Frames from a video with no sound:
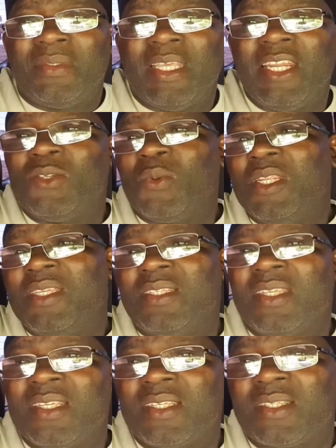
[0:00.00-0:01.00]
That is where these
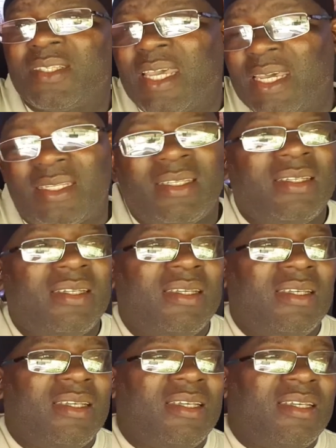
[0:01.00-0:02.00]
things start.
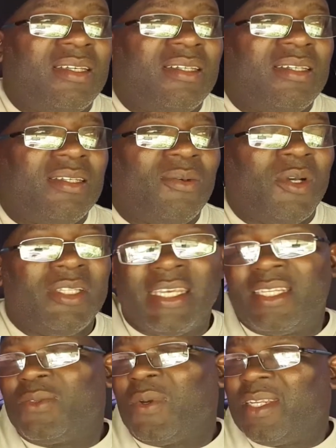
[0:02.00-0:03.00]
Well,
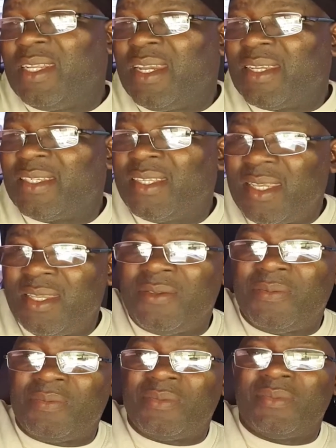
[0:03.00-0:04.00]
that is what they are saying.
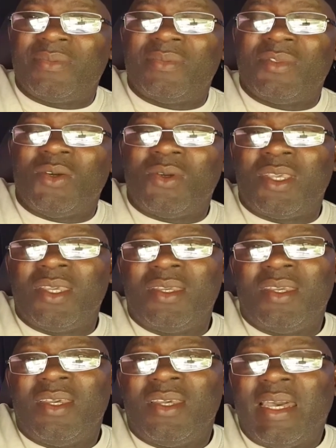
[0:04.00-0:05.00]
Okay?
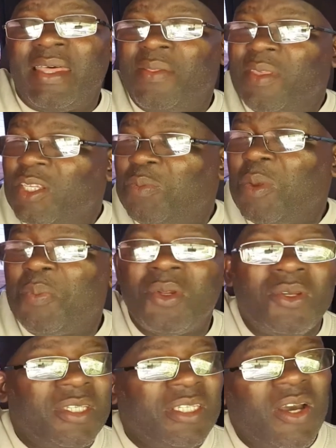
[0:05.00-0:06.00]
And these people
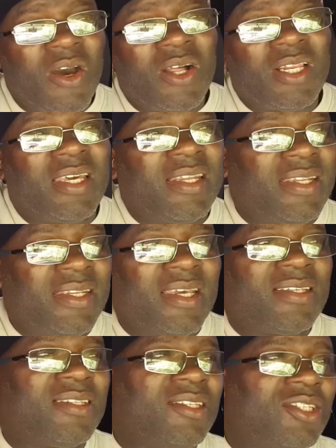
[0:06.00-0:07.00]
are eat all kind of
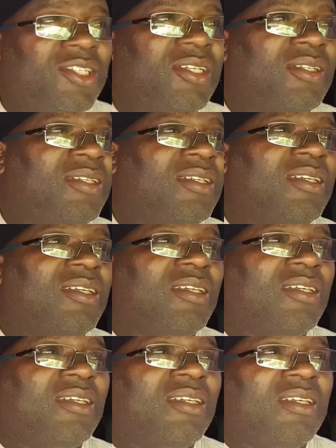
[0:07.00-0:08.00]
nasty shit.
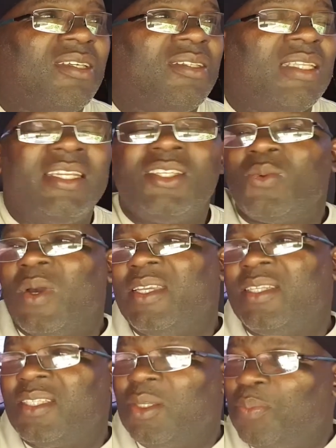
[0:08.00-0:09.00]
That is why
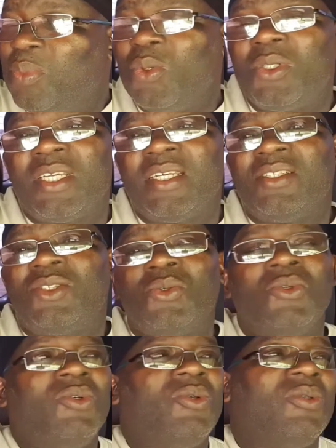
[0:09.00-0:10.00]
it is important
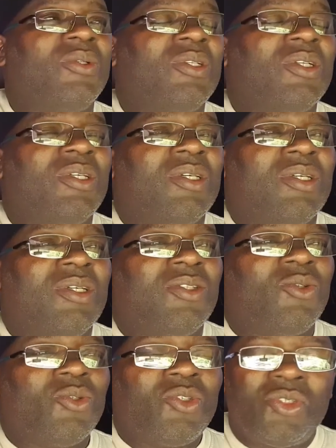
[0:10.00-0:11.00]
to
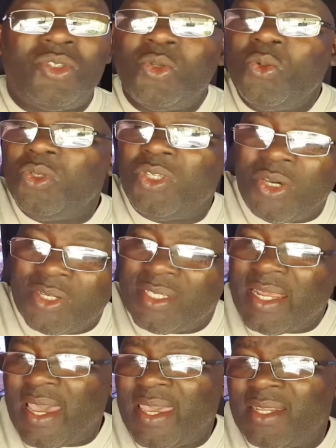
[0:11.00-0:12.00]
choose your
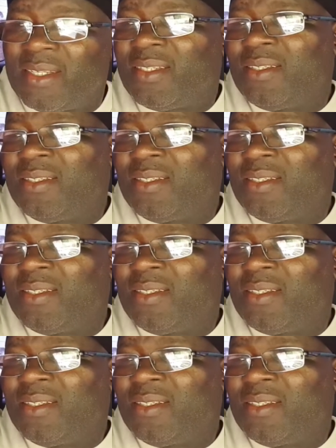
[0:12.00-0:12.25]
diet.